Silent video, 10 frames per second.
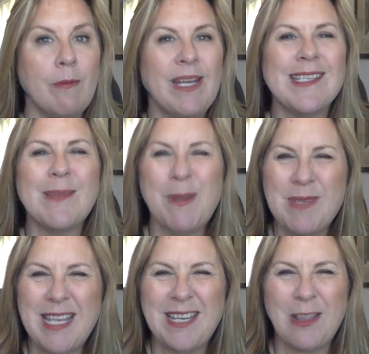because
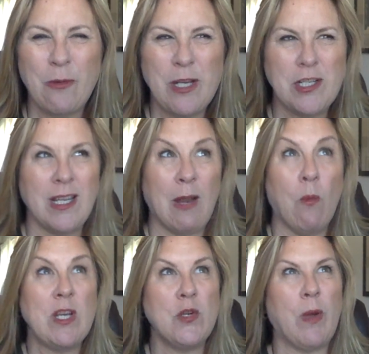sometimes asking the question, like,
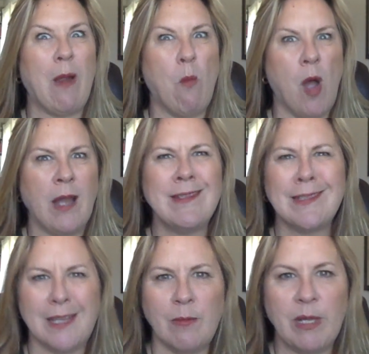what do I
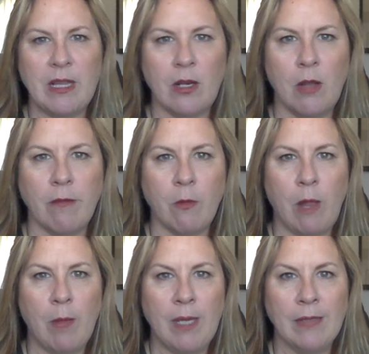want, can be a little
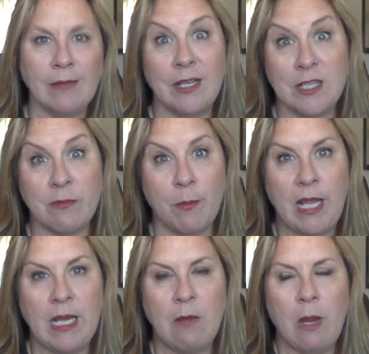overwhelming. It is for
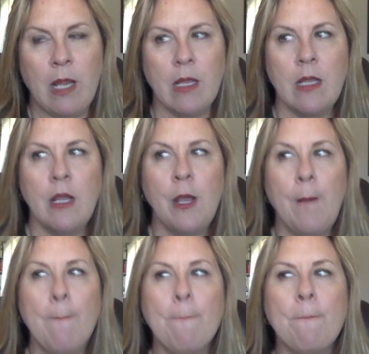me anyway.
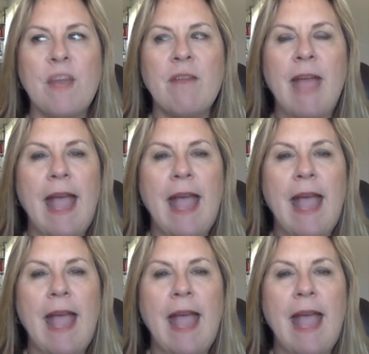But if I